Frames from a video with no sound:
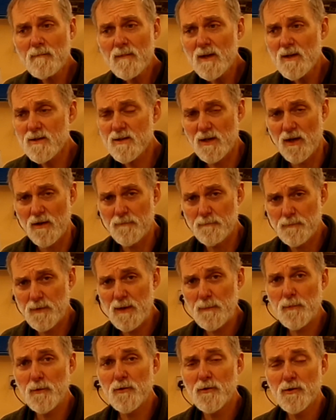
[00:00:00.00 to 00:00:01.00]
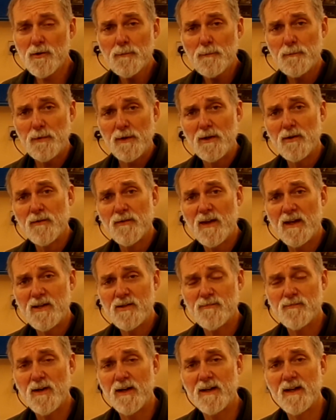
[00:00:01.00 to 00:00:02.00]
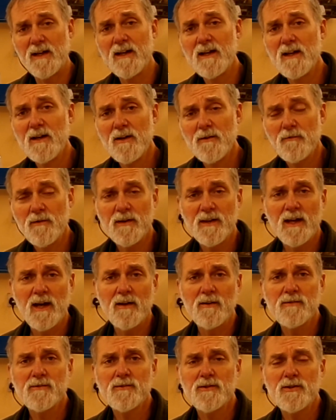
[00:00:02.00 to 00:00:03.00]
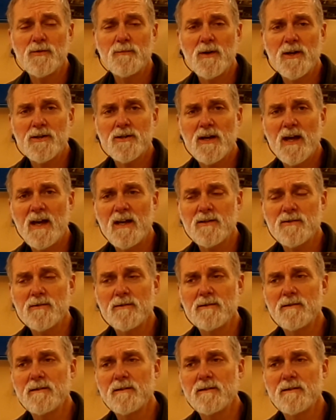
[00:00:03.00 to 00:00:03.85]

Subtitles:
so people could build this rudder without too much hassle.